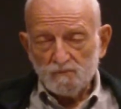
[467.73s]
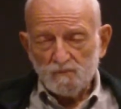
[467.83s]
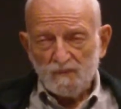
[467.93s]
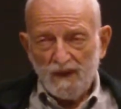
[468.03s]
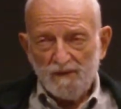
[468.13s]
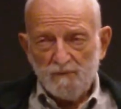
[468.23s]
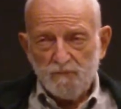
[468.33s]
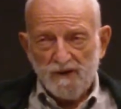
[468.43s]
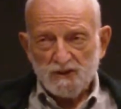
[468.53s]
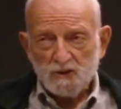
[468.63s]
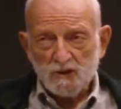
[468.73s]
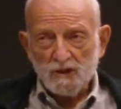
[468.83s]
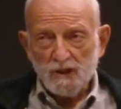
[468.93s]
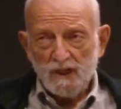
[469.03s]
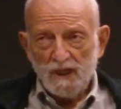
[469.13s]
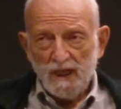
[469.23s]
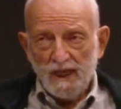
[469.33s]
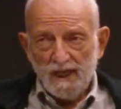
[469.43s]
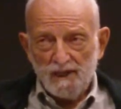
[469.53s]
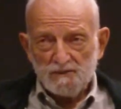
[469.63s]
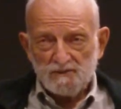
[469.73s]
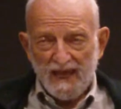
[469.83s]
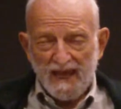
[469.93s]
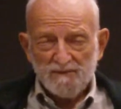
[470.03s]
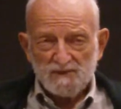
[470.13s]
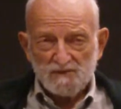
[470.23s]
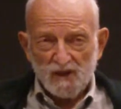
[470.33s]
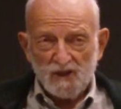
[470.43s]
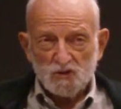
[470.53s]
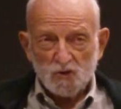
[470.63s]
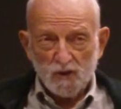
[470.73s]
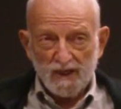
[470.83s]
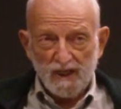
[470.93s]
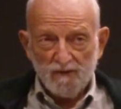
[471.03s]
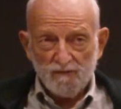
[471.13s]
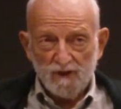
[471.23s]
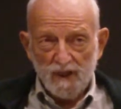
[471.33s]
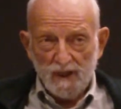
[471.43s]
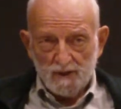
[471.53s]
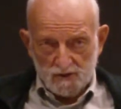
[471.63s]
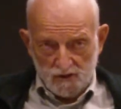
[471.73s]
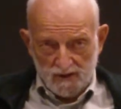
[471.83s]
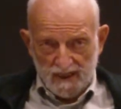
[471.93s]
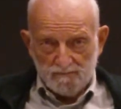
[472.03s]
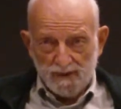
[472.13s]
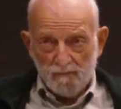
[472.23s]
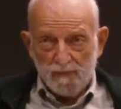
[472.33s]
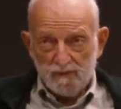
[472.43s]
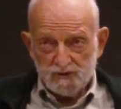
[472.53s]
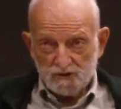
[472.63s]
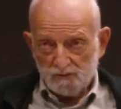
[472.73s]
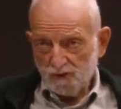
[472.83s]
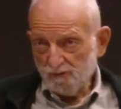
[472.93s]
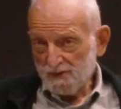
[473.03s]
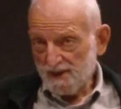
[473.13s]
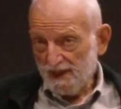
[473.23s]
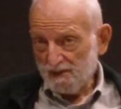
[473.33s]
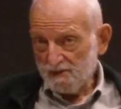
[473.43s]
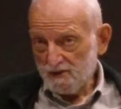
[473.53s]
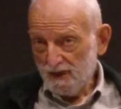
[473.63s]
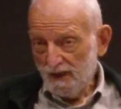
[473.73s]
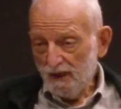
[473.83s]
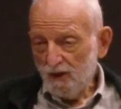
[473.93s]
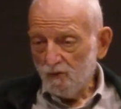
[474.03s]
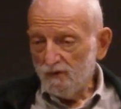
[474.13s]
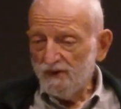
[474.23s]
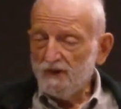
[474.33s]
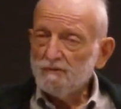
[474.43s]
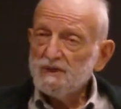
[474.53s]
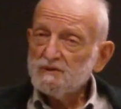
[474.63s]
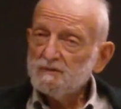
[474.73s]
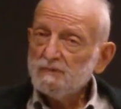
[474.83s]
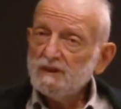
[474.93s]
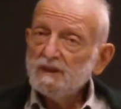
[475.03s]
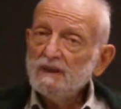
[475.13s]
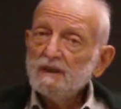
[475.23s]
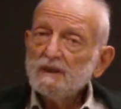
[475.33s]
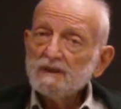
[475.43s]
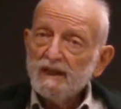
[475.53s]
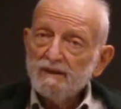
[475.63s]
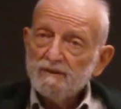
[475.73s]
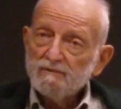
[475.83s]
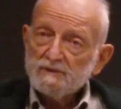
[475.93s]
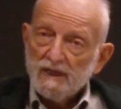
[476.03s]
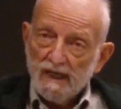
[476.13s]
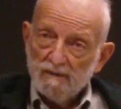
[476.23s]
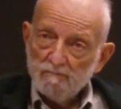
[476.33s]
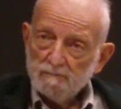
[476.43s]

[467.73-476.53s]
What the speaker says: Now the pressure is to have a study short enough so you get publishable results within a reasonable length of time.